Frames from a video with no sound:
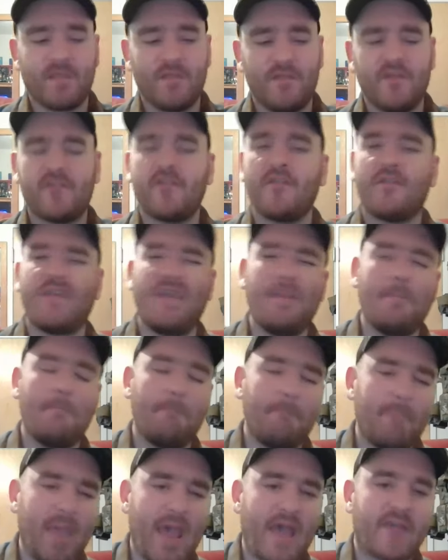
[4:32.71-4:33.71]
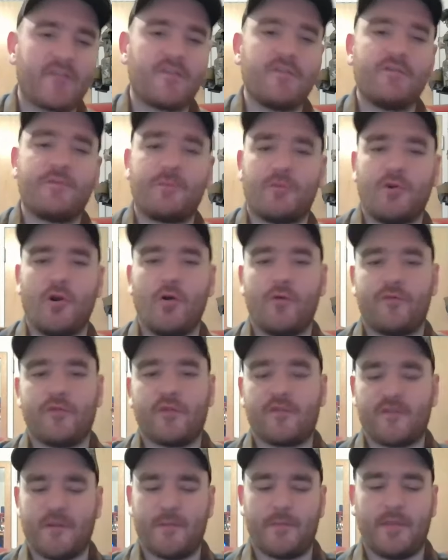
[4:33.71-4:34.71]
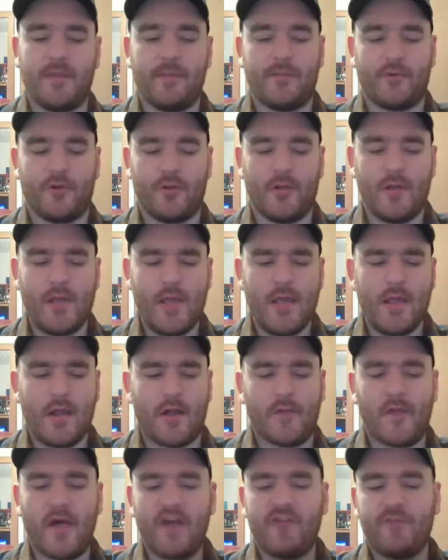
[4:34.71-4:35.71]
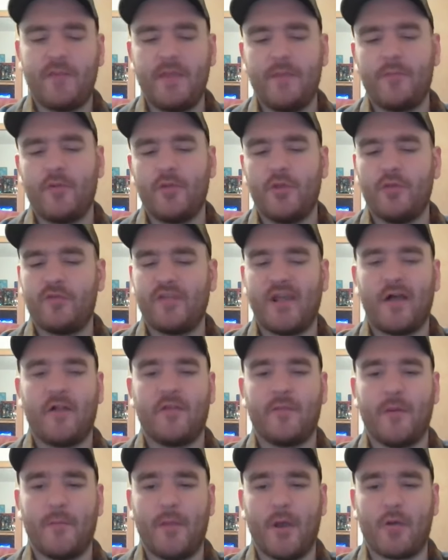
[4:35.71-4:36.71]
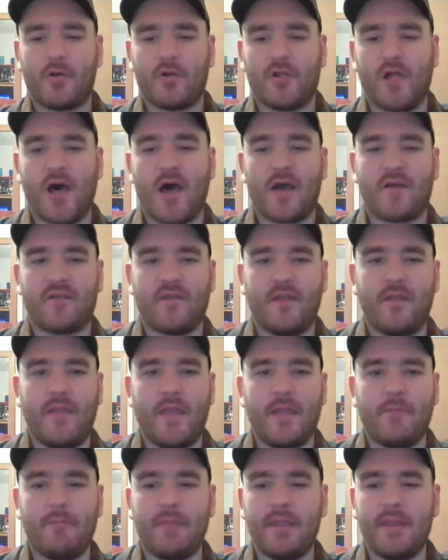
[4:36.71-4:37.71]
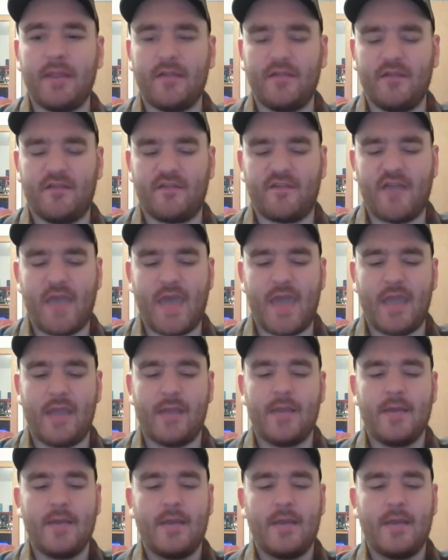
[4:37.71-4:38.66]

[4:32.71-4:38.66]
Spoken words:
This is a massive pro for some people. A lot of people, you tell them about Glocks and they immediately say,